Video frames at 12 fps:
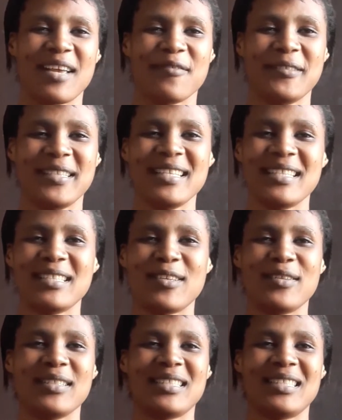I've seen this
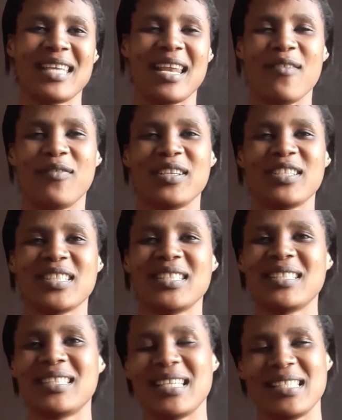on
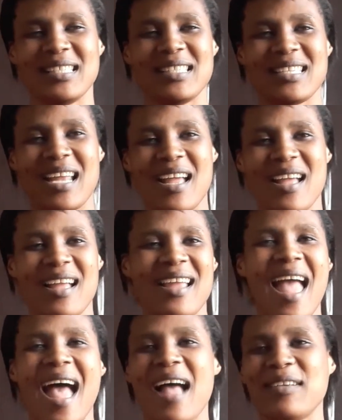televisions, and
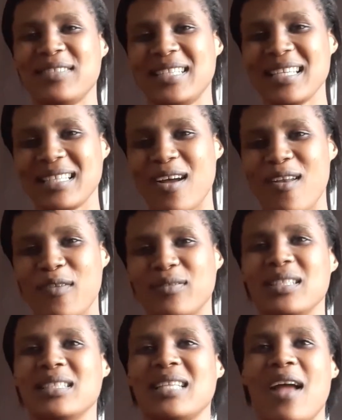yeah, I've seen all of this.